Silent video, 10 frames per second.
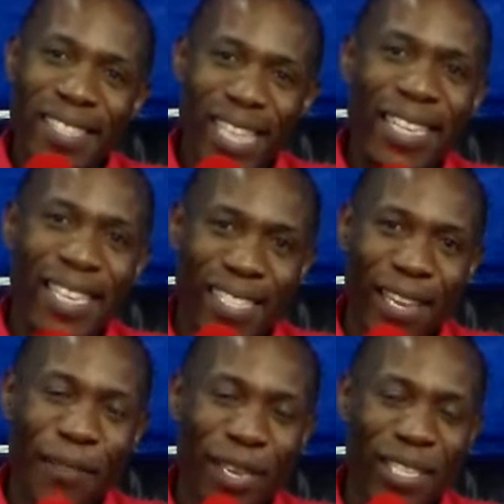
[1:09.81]
Sunday
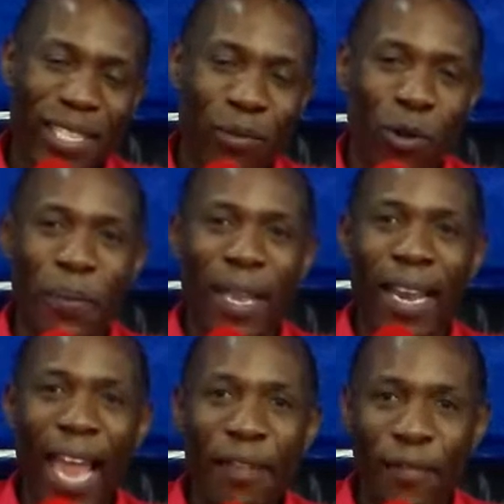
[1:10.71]
service will
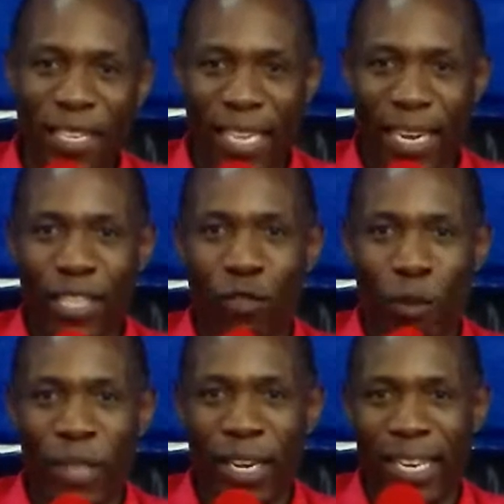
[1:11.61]
be live and direct
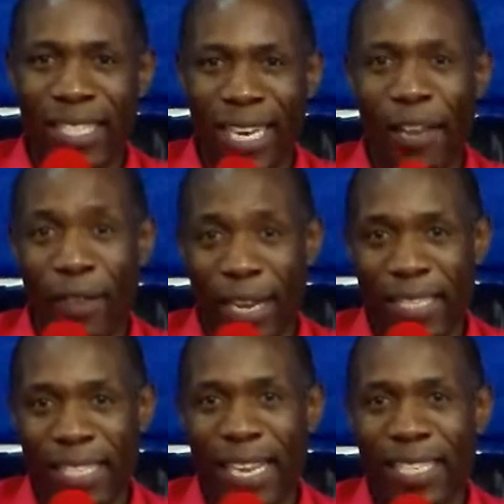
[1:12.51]
from the
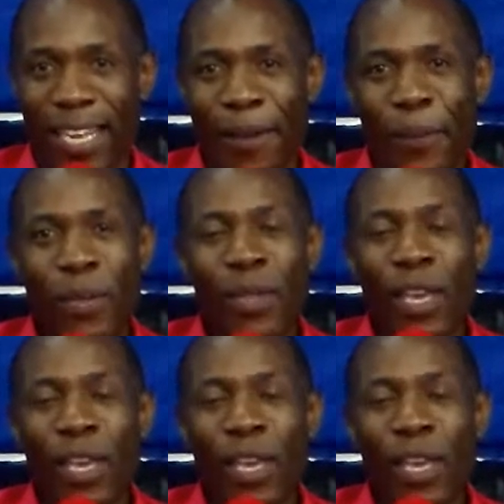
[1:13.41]
Deliverance Center.